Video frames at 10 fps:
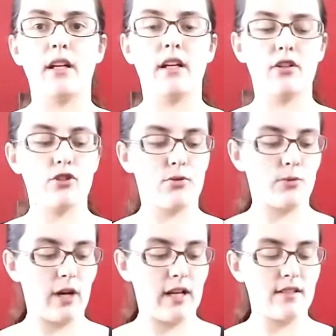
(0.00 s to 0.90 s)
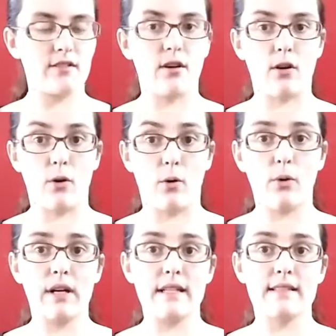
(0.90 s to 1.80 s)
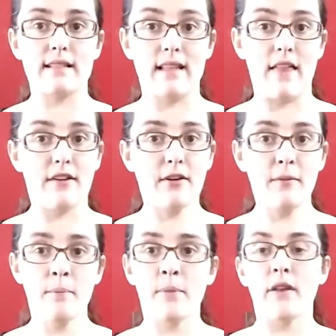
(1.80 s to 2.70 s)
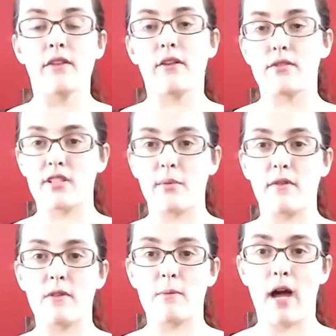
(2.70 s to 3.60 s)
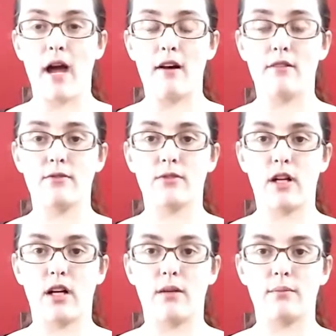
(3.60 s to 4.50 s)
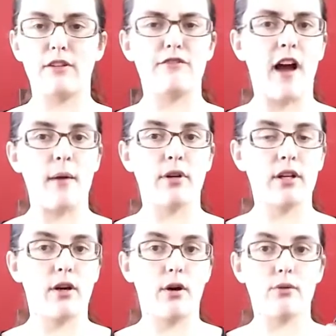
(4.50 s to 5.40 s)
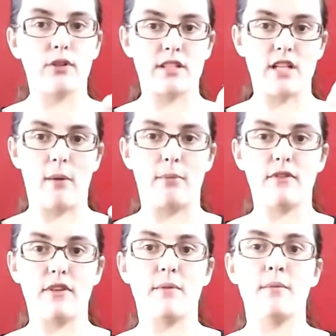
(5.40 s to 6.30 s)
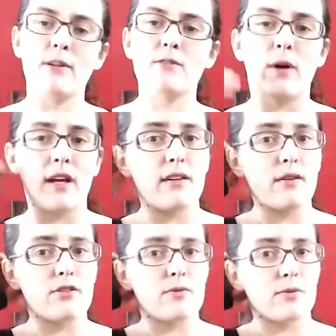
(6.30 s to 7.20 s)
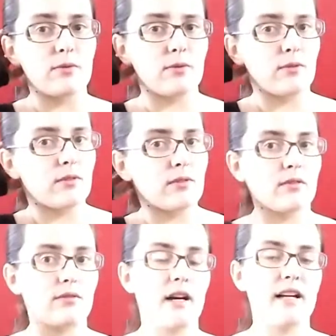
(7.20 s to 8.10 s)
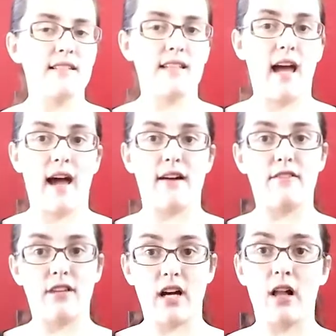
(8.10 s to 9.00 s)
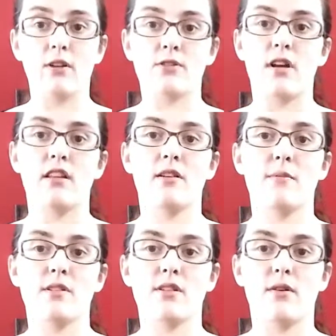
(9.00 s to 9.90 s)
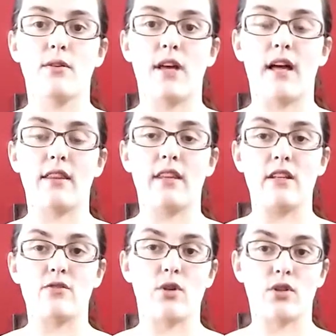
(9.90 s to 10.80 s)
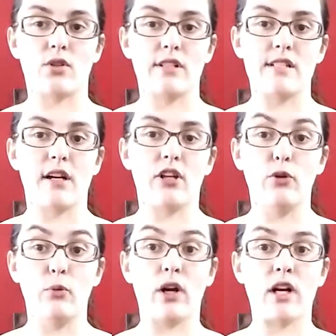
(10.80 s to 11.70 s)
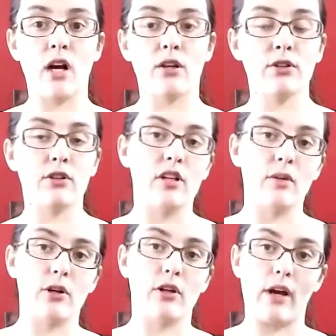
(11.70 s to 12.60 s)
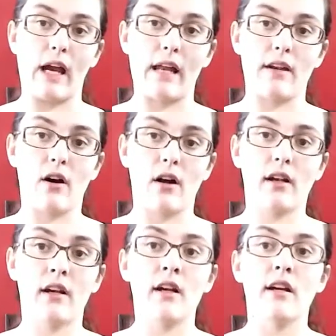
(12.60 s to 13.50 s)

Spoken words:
English reins are always leather, though some of them have a fabric over the top of them. The reason why those reins have the colors on them is so that the instructor can tell you what color you need to put your hand on